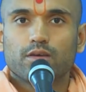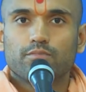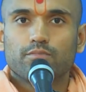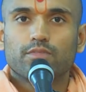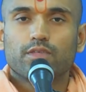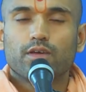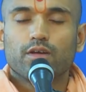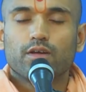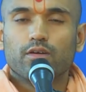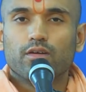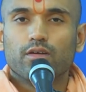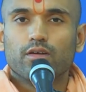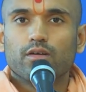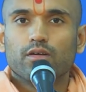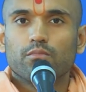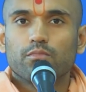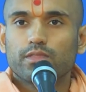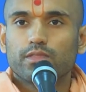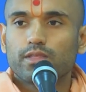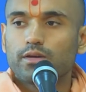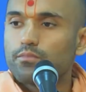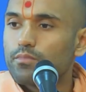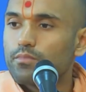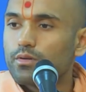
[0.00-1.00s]
But then
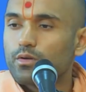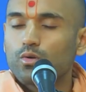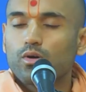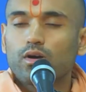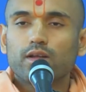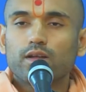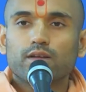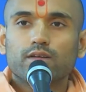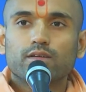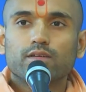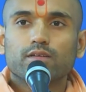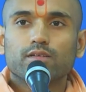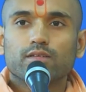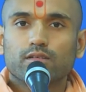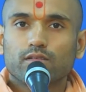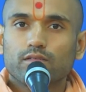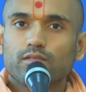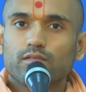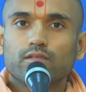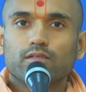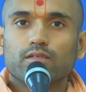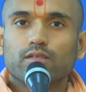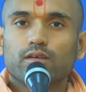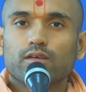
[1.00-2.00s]
Bhagwan,
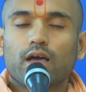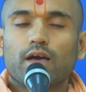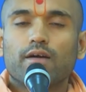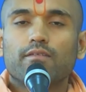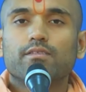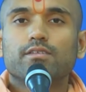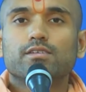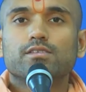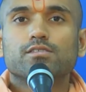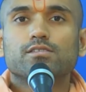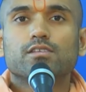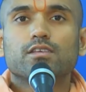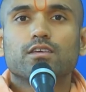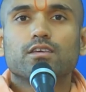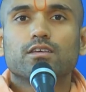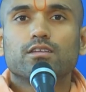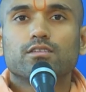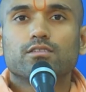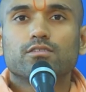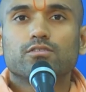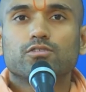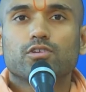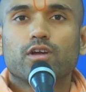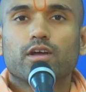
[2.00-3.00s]
obviously trying to
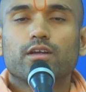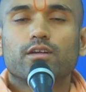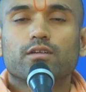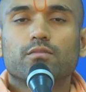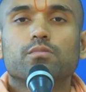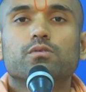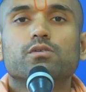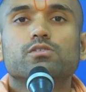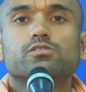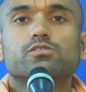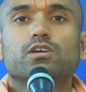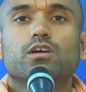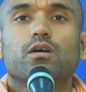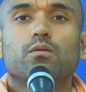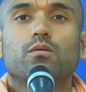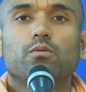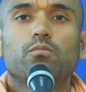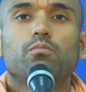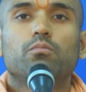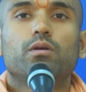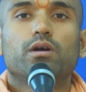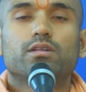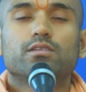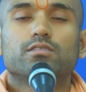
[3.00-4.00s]
push a couple buttons
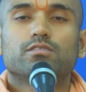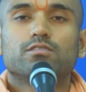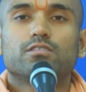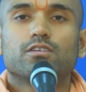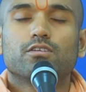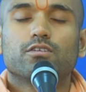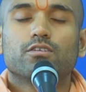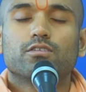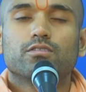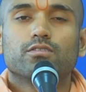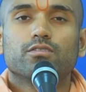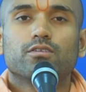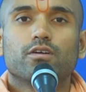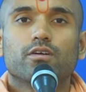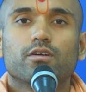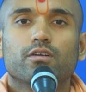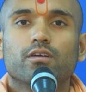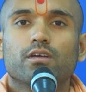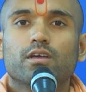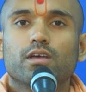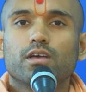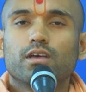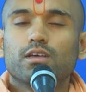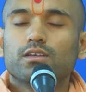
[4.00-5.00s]
here and there, said,
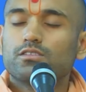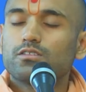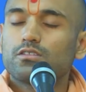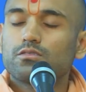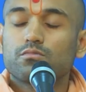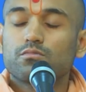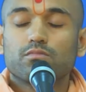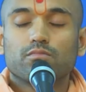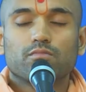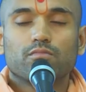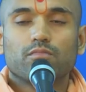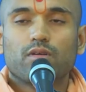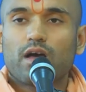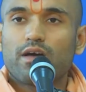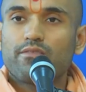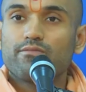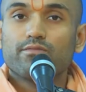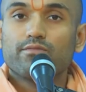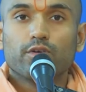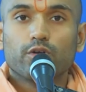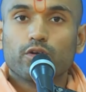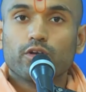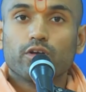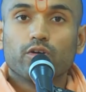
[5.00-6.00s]
I'm very
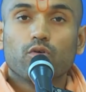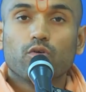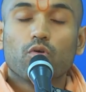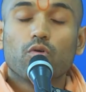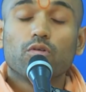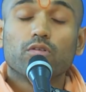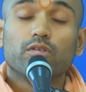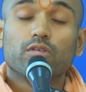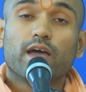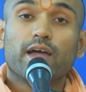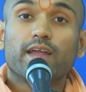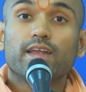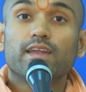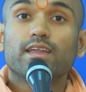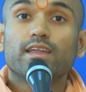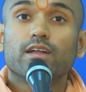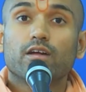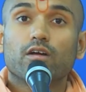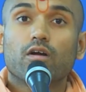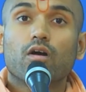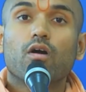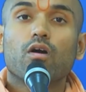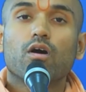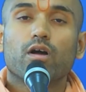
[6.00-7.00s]
cold. I need a cot,
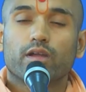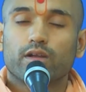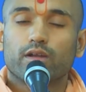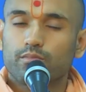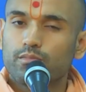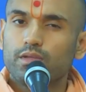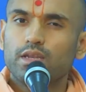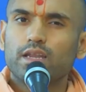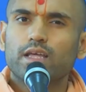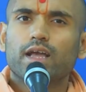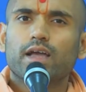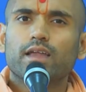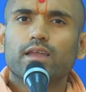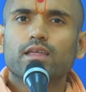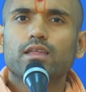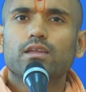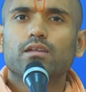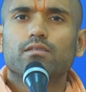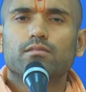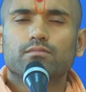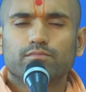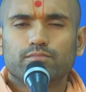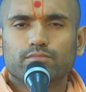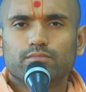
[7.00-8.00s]
meaning I need a, a
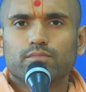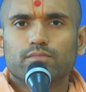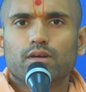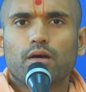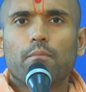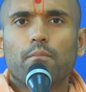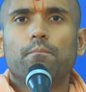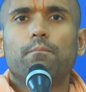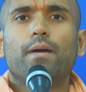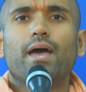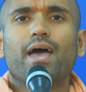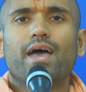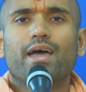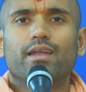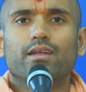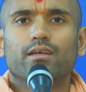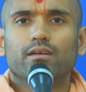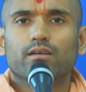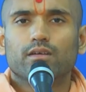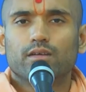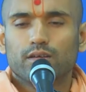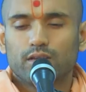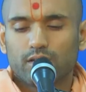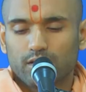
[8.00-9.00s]
bed,
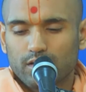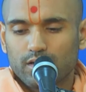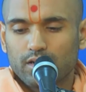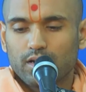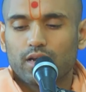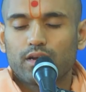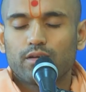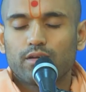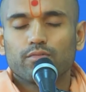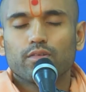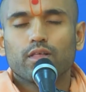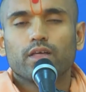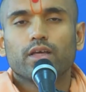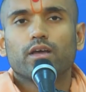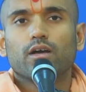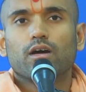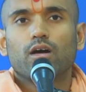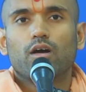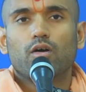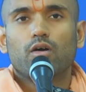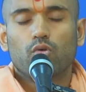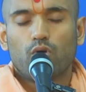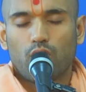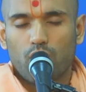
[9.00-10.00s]
kind of like a, a
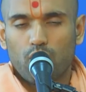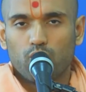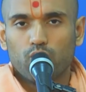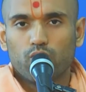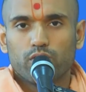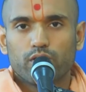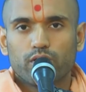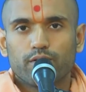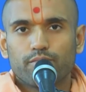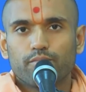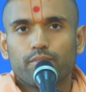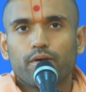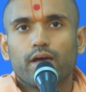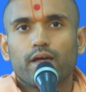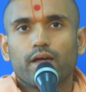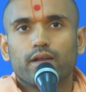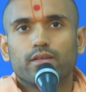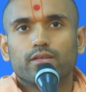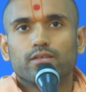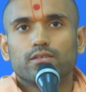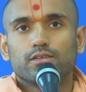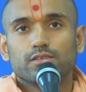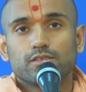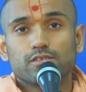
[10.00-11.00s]
wooden bed to
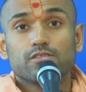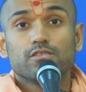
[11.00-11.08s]
sleep on.